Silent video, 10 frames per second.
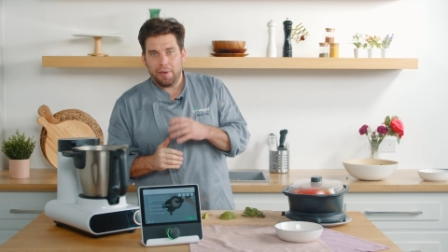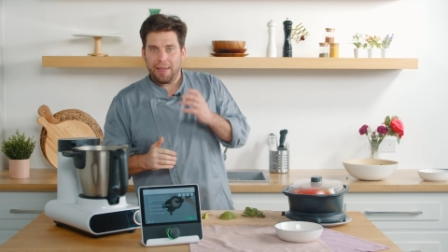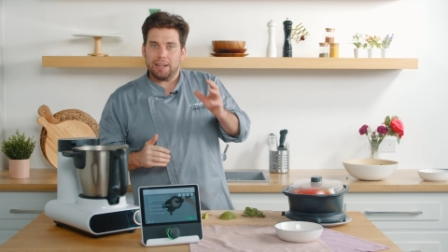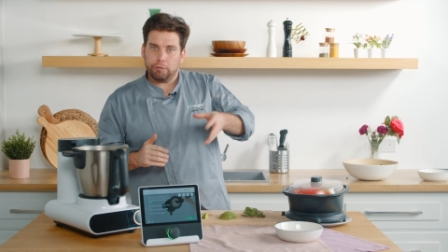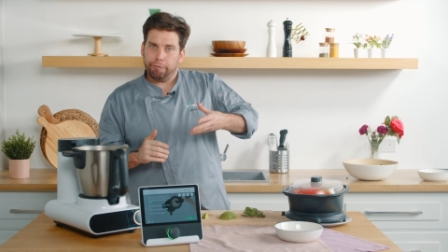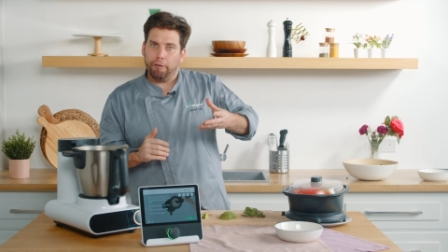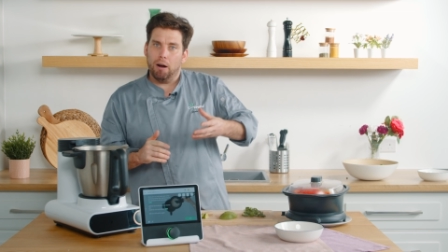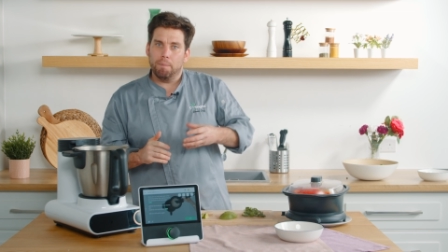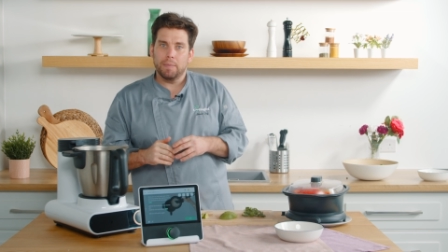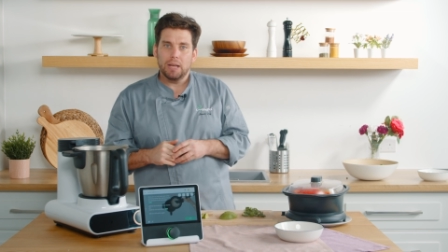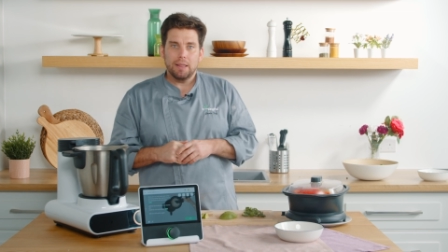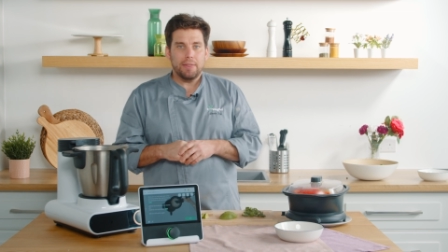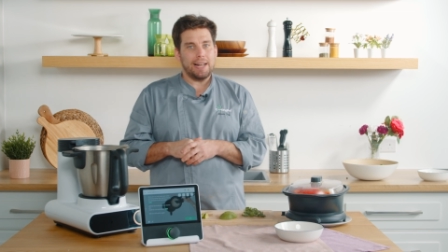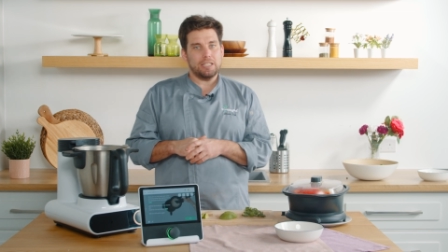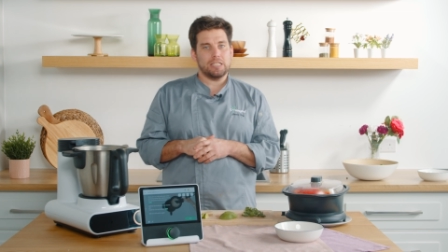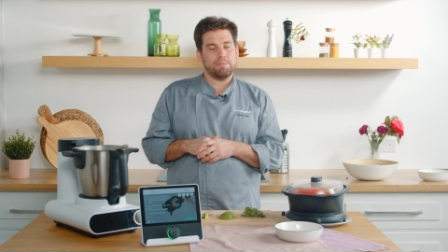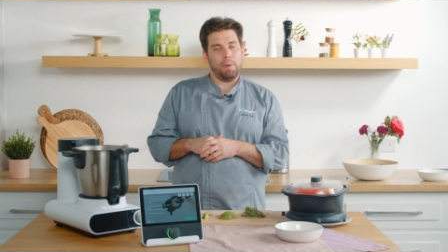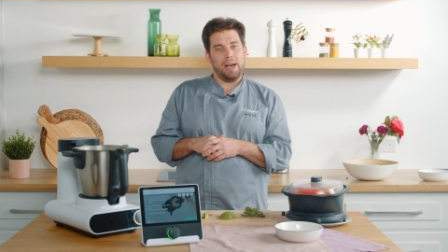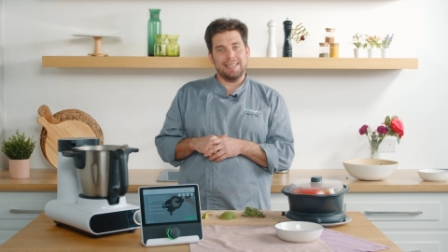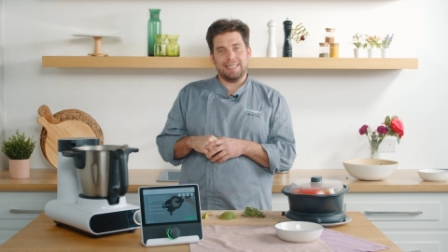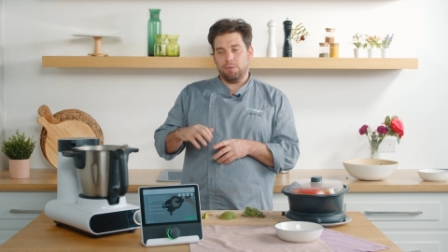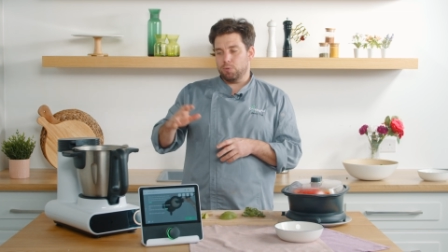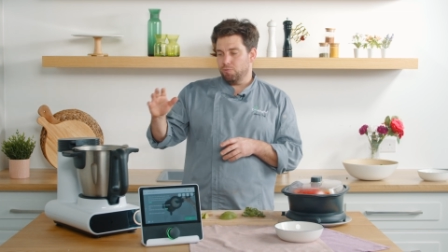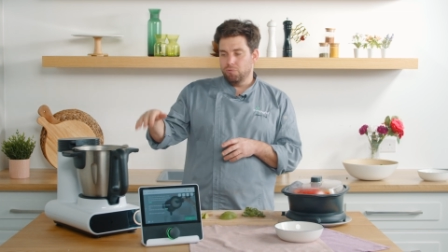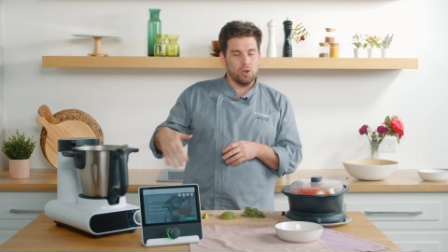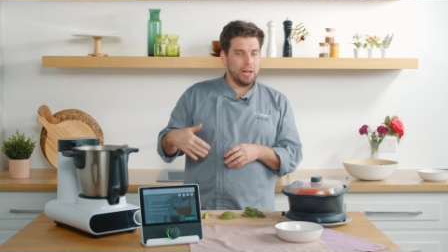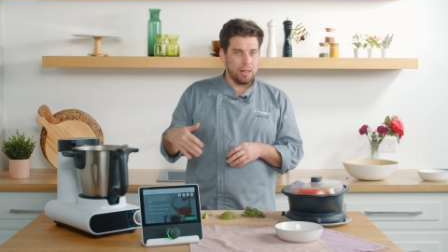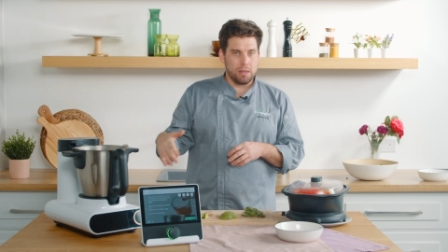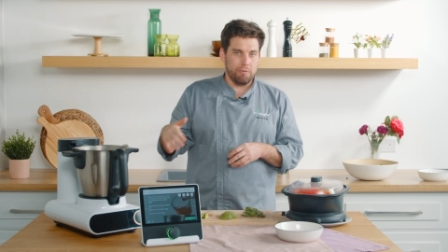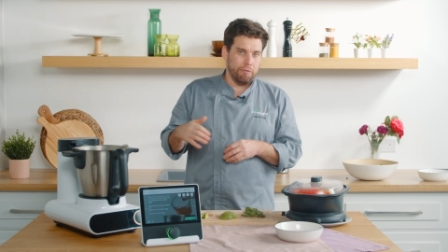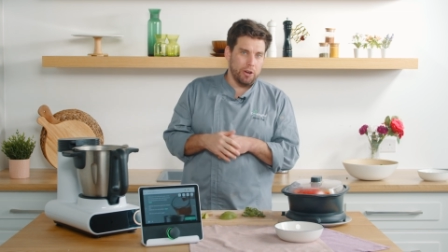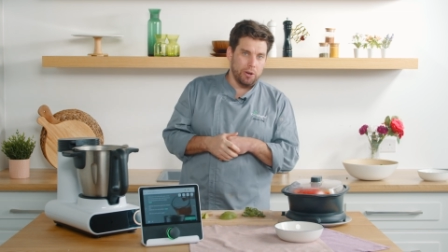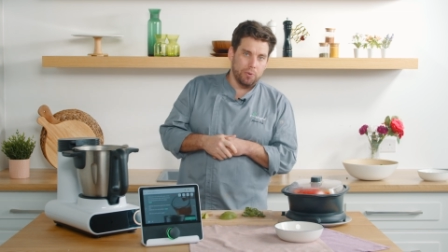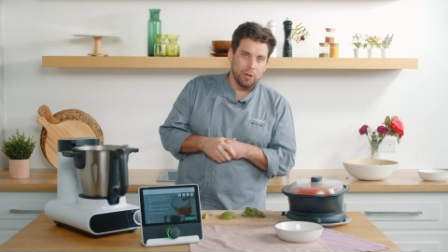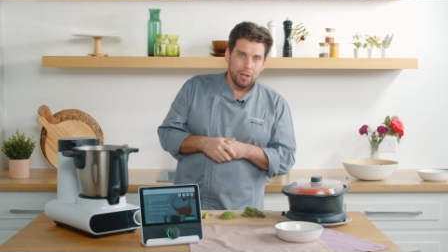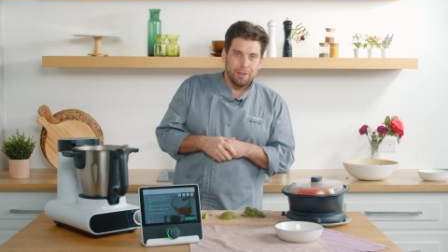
Now that's from that spice that was running through